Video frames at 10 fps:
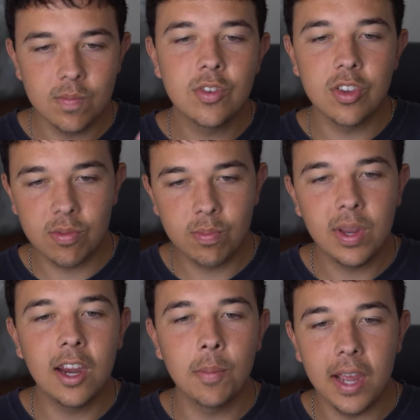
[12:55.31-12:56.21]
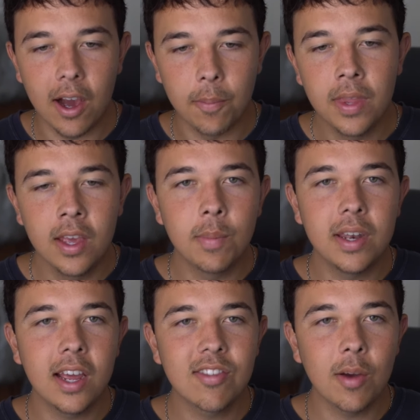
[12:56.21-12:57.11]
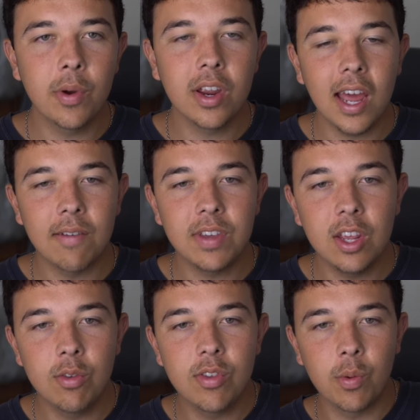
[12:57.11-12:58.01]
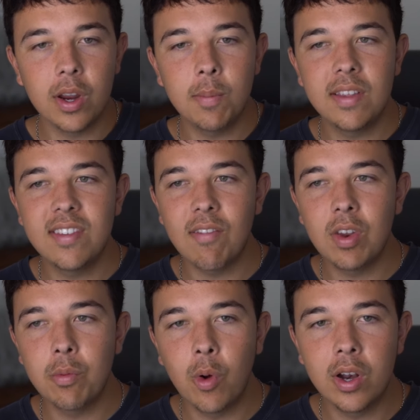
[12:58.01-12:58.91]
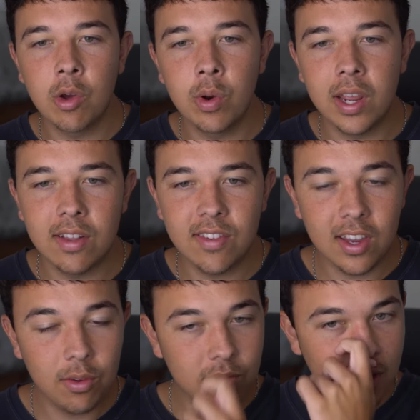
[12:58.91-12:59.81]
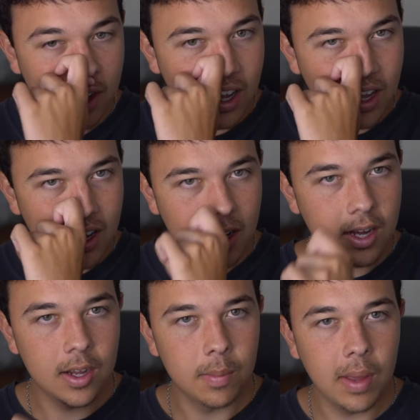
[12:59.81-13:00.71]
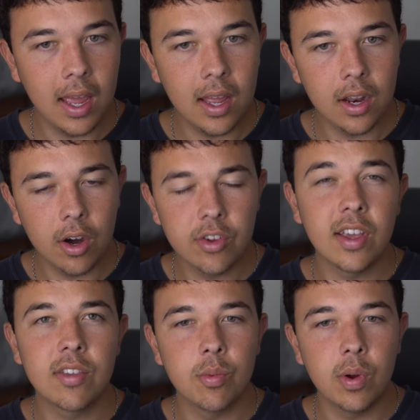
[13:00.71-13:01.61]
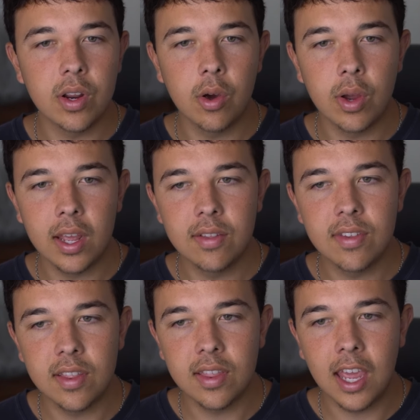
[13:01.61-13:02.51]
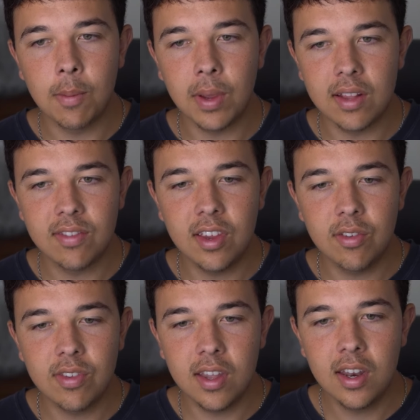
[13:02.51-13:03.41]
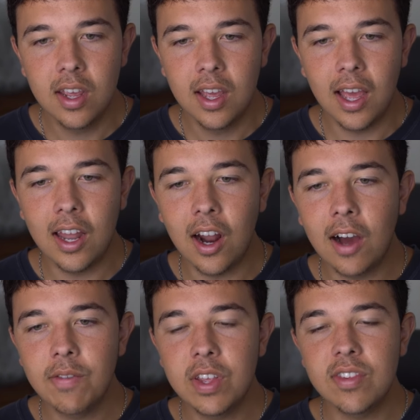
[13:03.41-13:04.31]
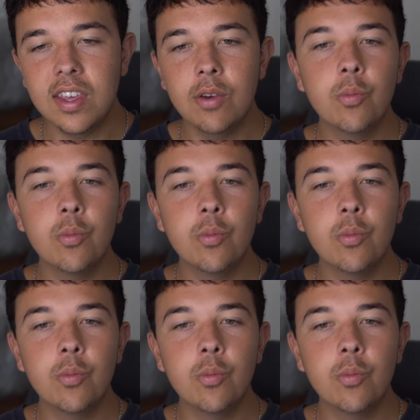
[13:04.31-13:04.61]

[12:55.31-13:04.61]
Just hear me out. But next up, we're have Houston. We're going to be 7-1 going against Houston, or 6-1 going into the game against Houston. And obviously,